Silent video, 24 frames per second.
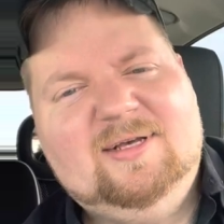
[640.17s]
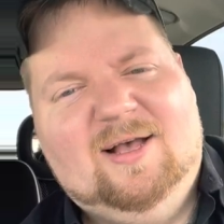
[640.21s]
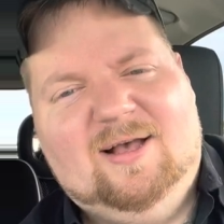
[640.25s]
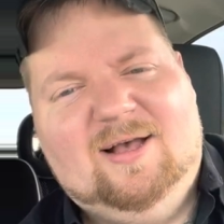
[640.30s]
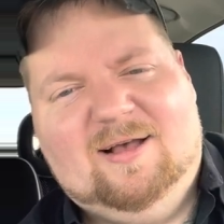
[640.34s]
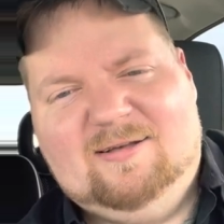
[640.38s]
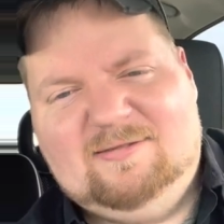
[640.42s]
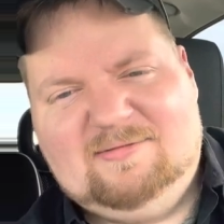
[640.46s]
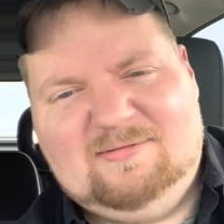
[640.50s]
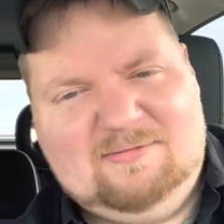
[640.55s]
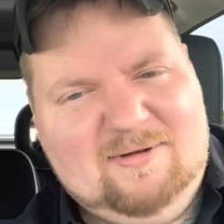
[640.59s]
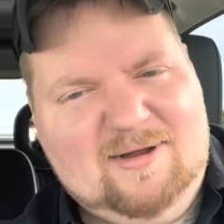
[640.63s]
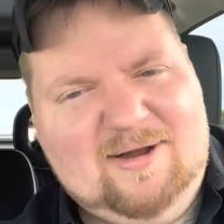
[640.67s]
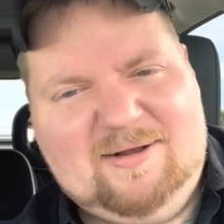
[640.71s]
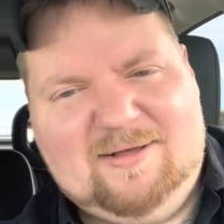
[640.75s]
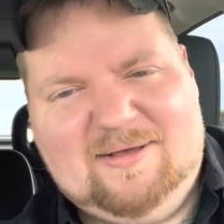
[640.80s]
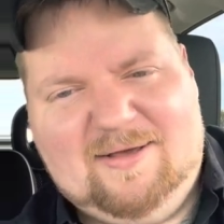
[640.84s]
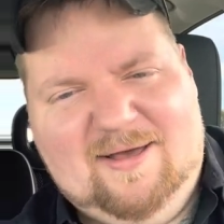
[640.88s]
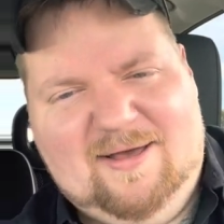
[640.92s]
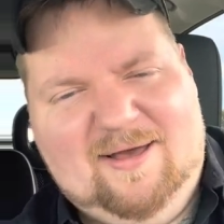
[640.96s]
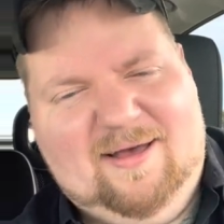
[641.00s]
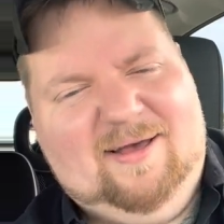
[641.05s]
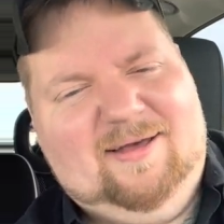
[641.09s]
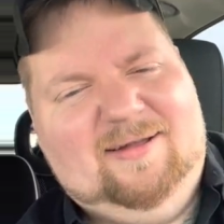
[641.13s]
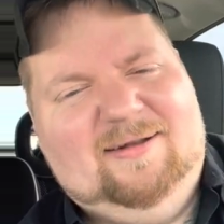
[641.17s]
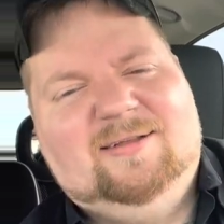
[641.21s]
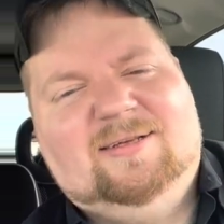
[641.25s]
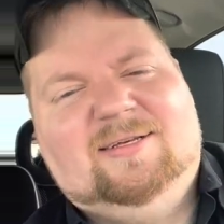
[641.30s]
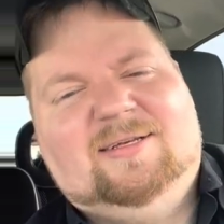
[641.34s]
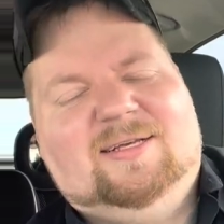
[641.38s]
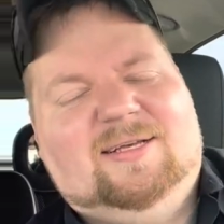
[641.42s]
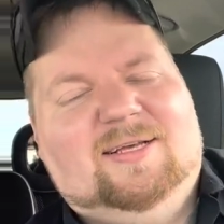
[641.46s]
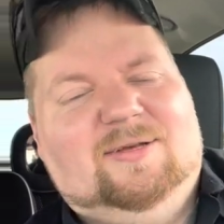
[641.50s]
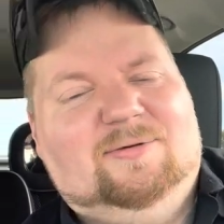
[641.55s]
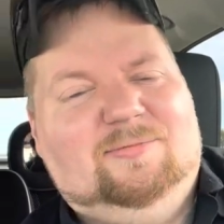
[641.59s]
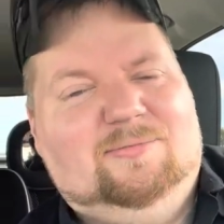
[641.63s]
I swear to God,
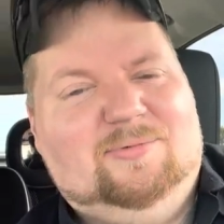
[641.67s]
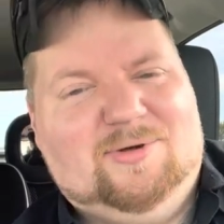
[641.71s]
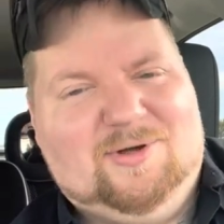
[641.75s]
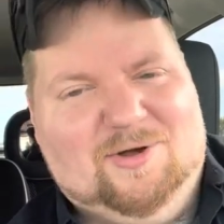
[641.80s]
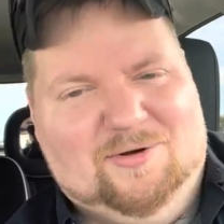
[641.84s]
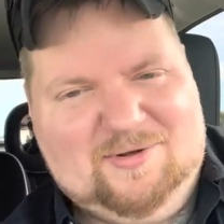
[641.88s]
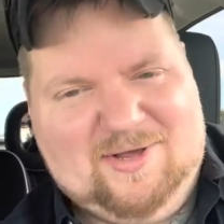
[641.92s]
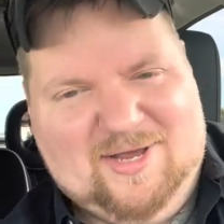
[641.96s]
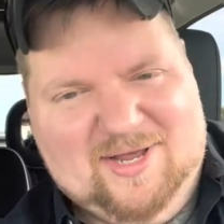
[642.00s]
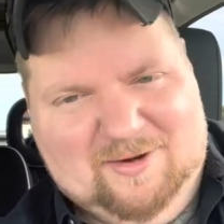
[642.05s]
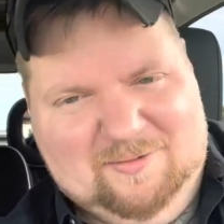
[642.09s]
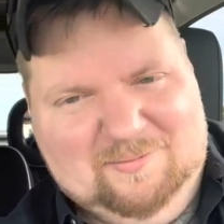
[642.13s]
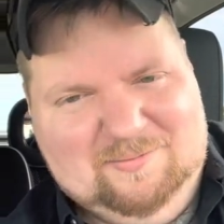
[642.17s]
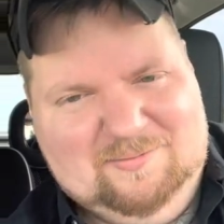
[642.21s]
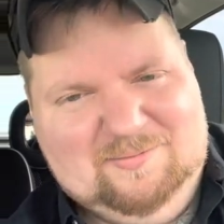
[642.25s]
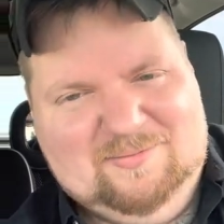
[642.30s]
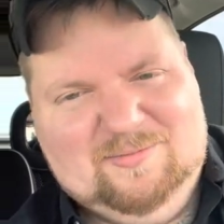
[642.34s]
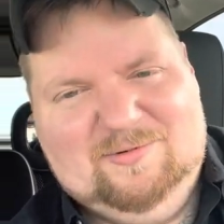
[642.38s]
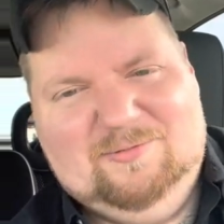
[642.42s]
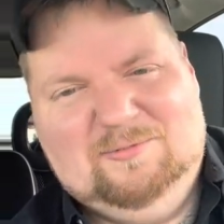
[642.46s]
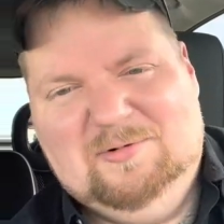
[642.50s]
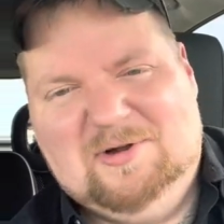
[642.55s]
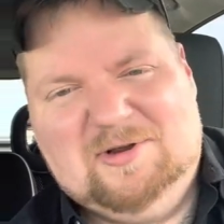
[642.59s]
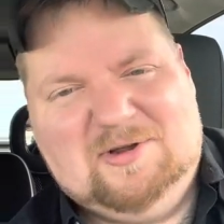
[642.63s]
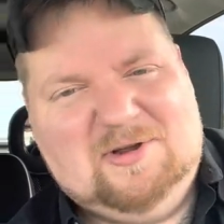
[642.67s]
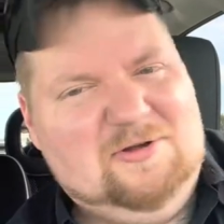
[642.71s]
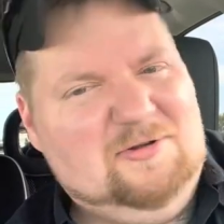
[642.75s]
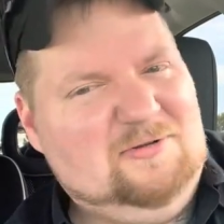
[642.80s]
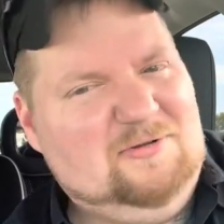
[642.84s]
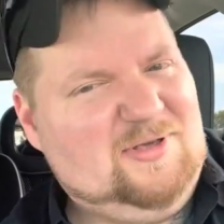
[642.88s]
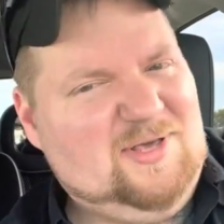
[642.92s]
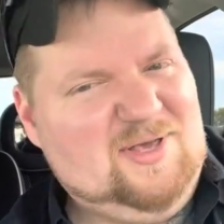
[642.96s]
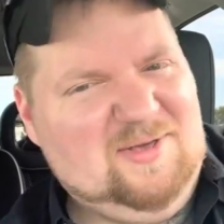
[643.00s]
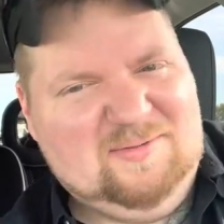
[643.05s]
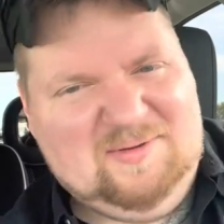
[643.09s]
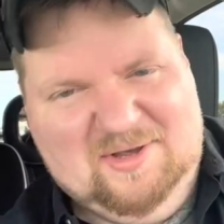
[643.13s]
we're going to get him. We're going to
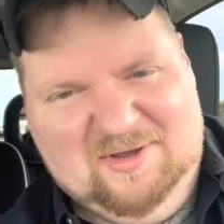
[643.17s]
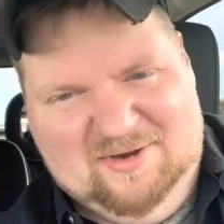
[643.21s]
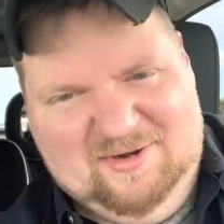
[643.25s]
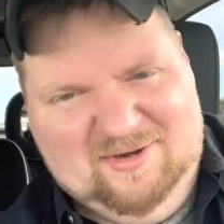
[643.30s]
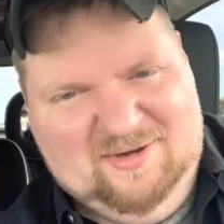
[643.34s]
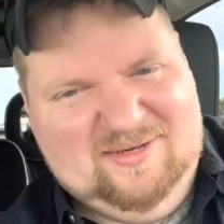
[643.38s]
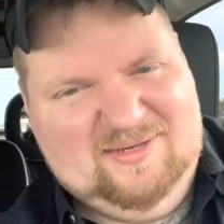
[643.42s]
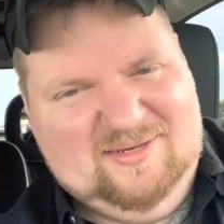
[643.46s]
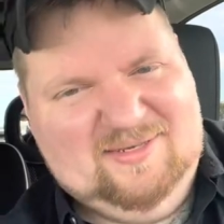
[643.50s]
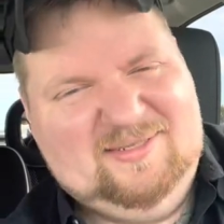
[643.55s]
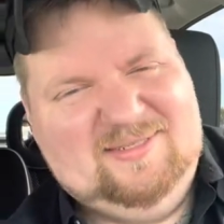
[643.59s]
get him good.